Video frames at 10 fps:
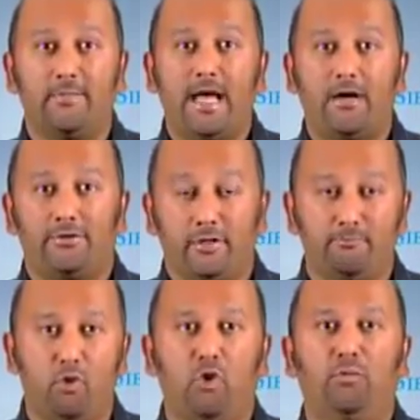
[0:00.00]
about the
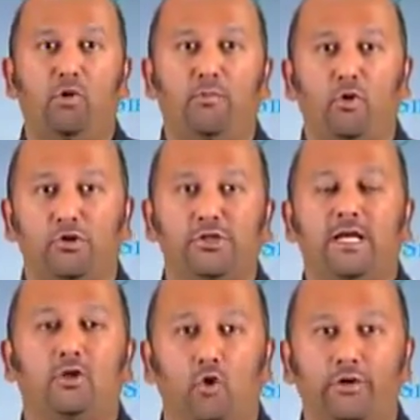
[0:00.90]
mobile portion
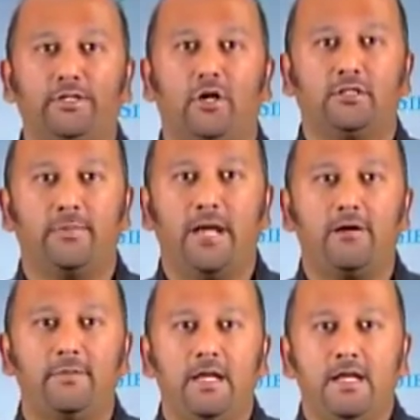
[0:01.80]
that Lori talked
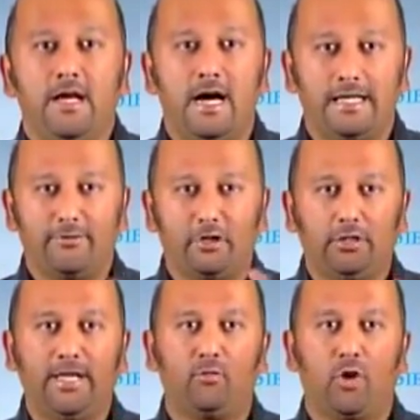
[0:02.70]
about. If you
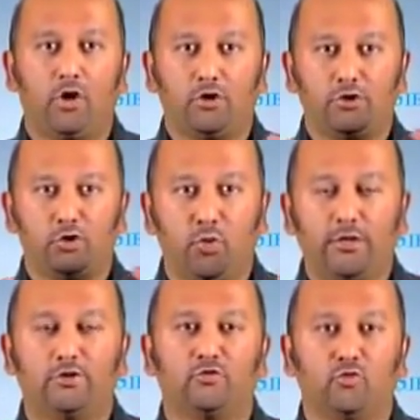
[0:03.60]
look at where
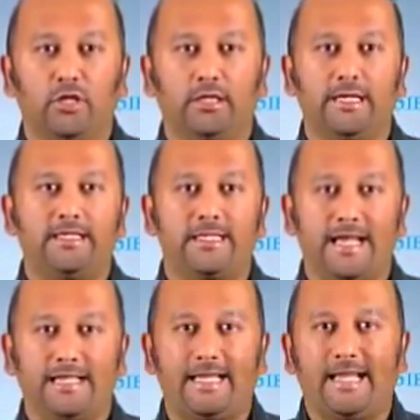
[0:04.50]
Twitter's really
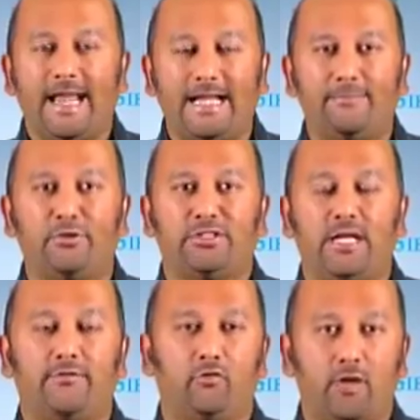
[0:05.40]
taking
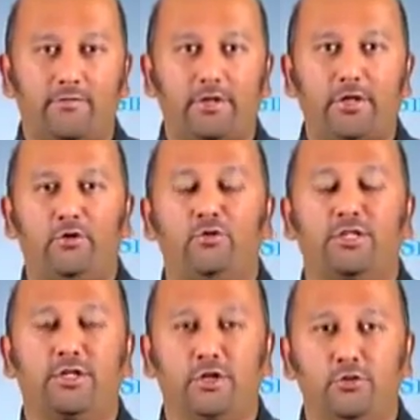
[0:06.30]
80% of the revenues
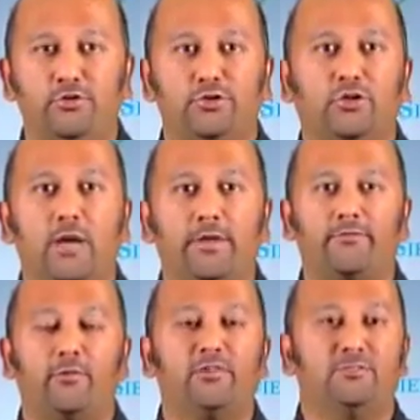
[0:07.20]
and the users are coming
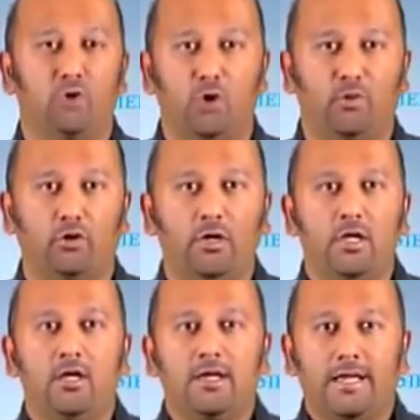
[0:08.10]
from is mobile.
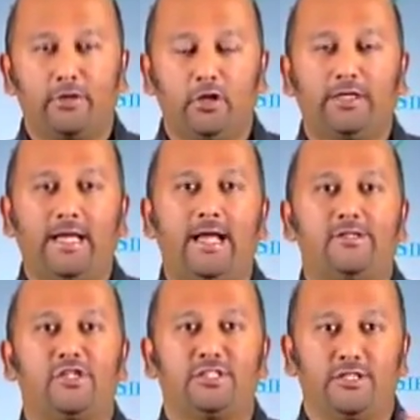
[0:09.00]
If you look at
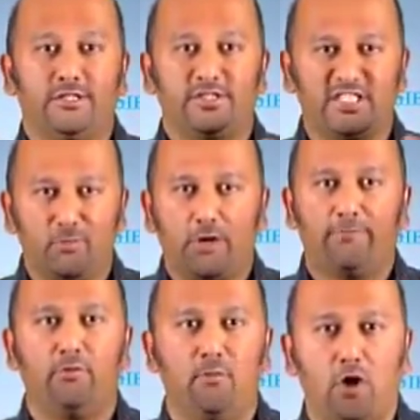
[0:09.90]
just the
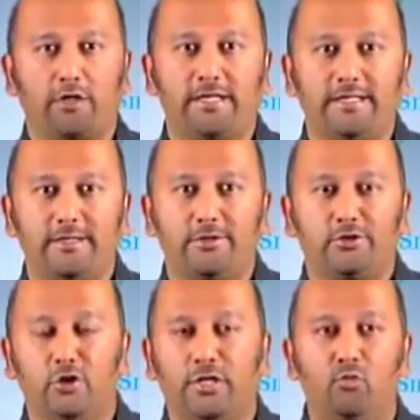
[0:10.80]
smartphone market,
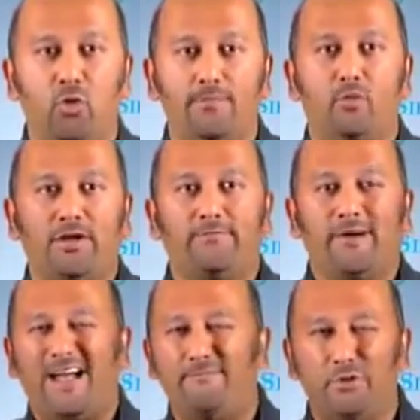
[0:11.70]
there's only
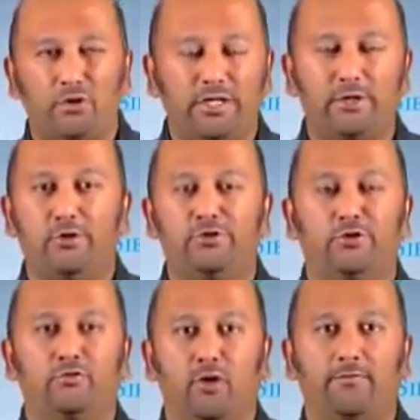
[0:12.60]
1.5 billion
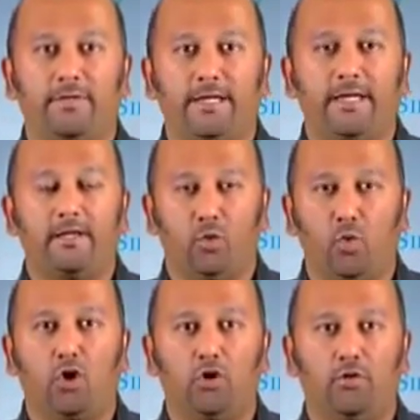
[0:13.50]
users roughly in the
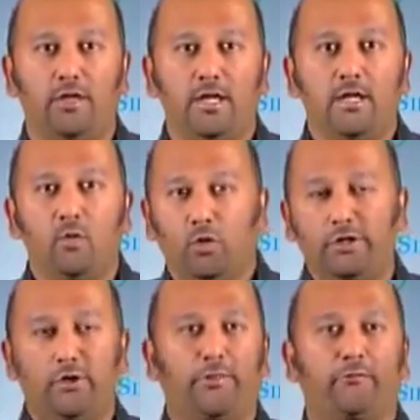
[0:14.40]
world. We're going to